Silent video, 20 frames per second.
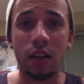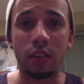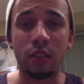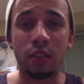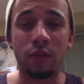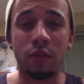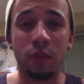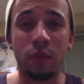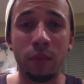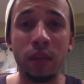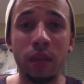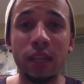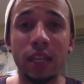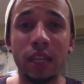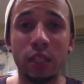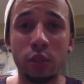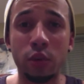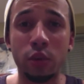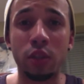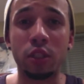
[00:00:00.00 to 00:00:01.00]
For me to get
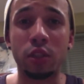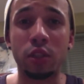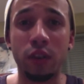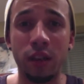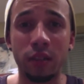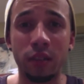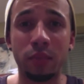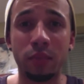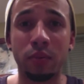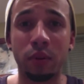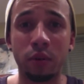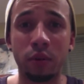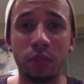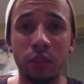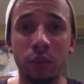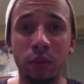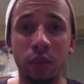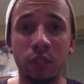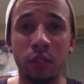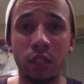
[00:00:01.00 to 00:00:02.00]
200 grams of
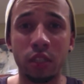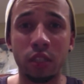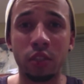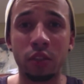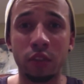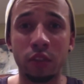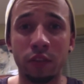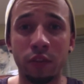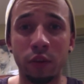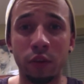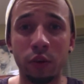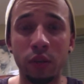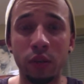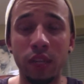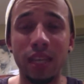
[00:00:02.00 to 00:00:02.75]
protein with just using food